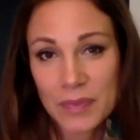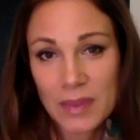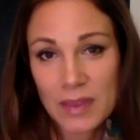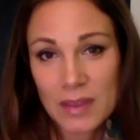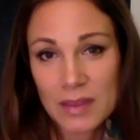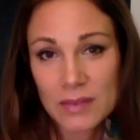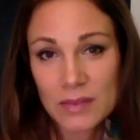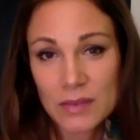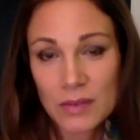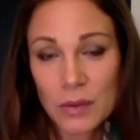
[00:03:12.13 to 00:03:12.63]

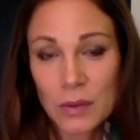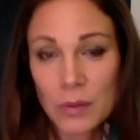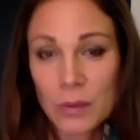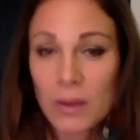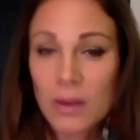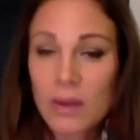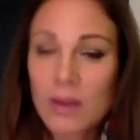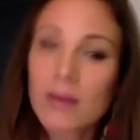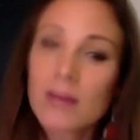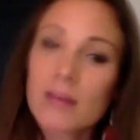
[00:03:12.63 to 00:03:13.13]
So
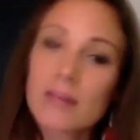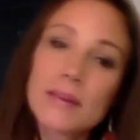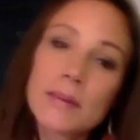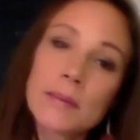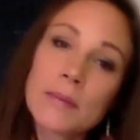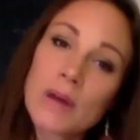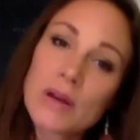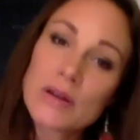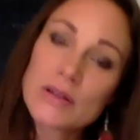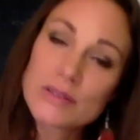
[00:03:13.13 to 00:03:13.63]
the
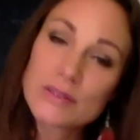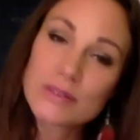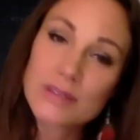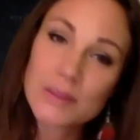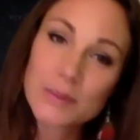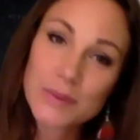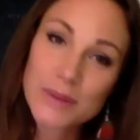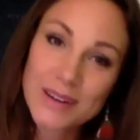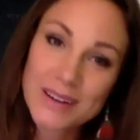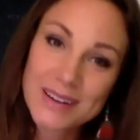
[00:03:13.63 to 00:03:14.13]
module
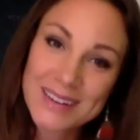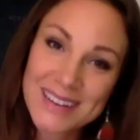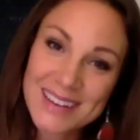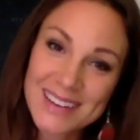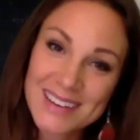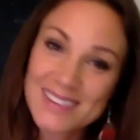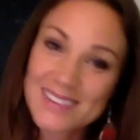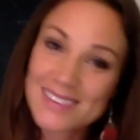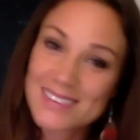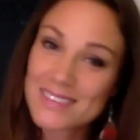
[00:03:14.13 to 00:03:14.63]
that we're going
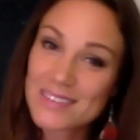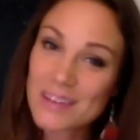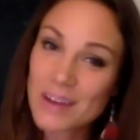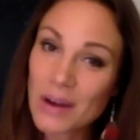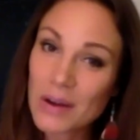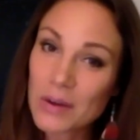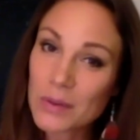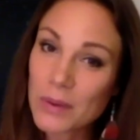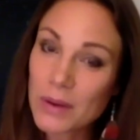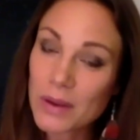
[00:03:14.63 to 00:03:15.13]
to
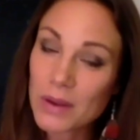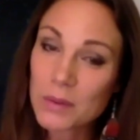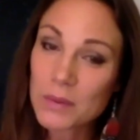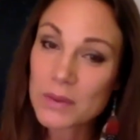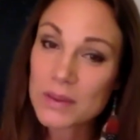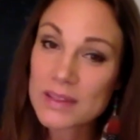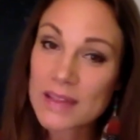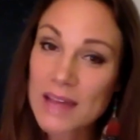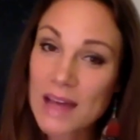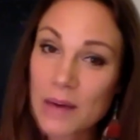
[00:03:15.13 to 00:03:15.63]
start working
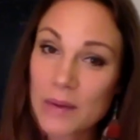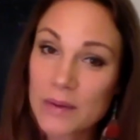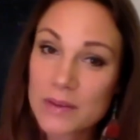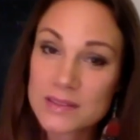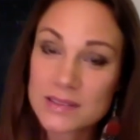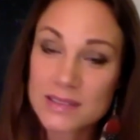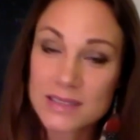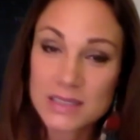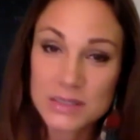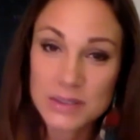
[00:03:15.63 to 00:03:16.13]
with now is
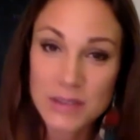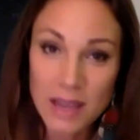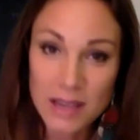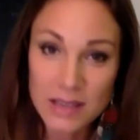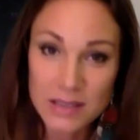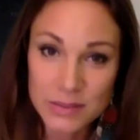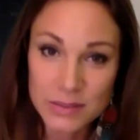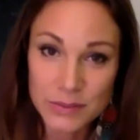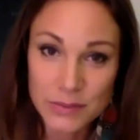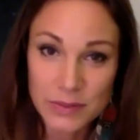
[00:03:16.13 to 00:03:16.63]
the
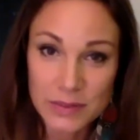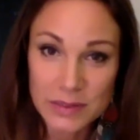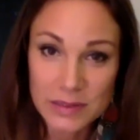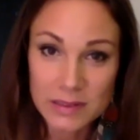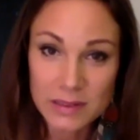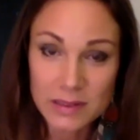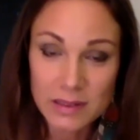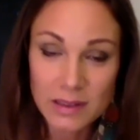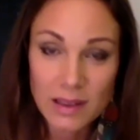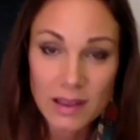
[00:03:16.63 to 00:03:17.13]
attraction field,
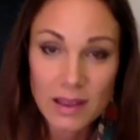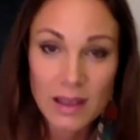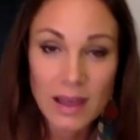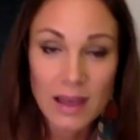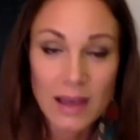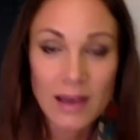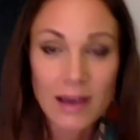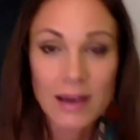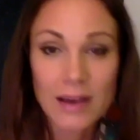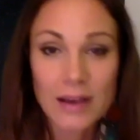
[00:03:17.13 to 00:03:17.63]

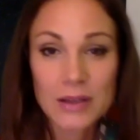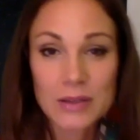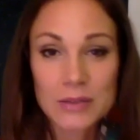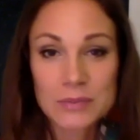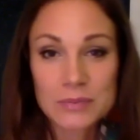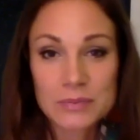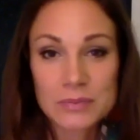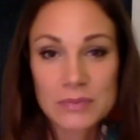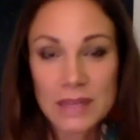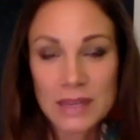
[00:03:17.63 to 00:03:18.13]

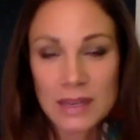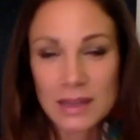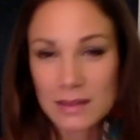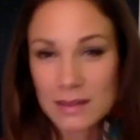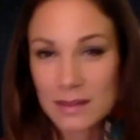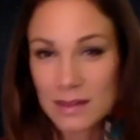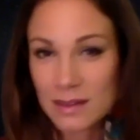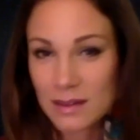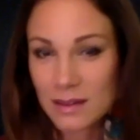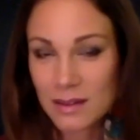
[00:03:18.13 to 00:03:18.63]
and I
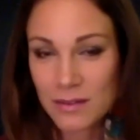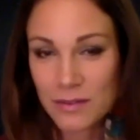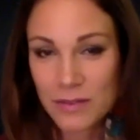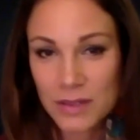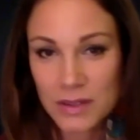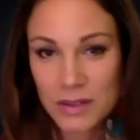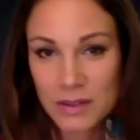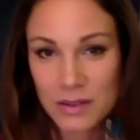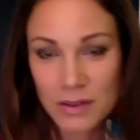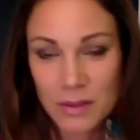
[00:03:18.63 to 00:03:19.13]
did a
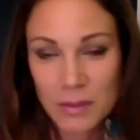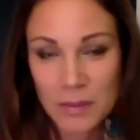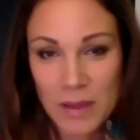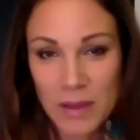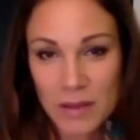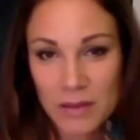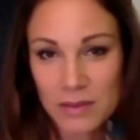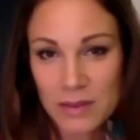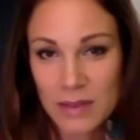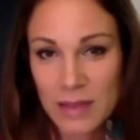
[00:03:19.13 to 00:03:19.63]
video
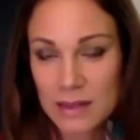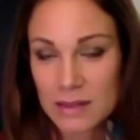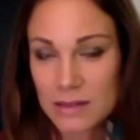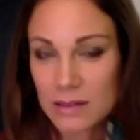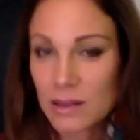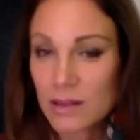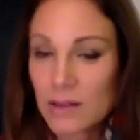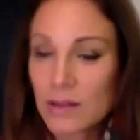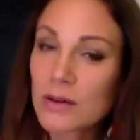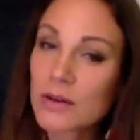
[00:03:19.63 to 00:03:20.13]
about that
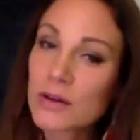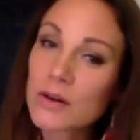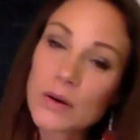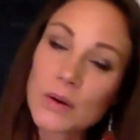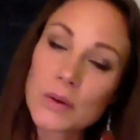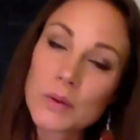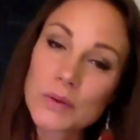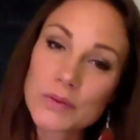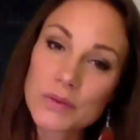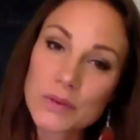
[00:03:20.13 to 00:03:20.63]
not long
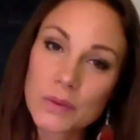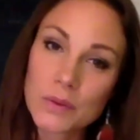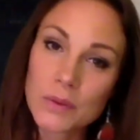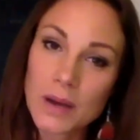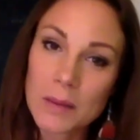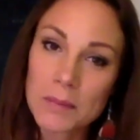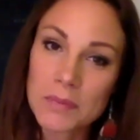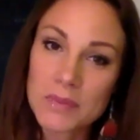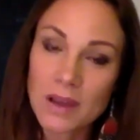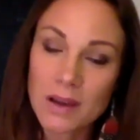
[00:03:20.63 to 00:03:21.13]
ago, so
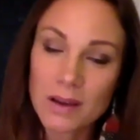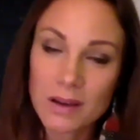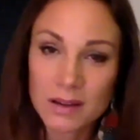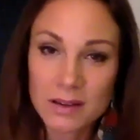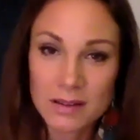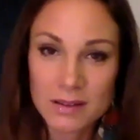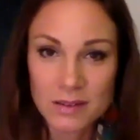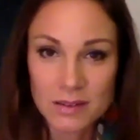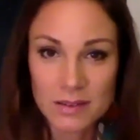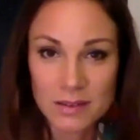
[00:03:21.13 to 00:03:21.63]
I'm not going to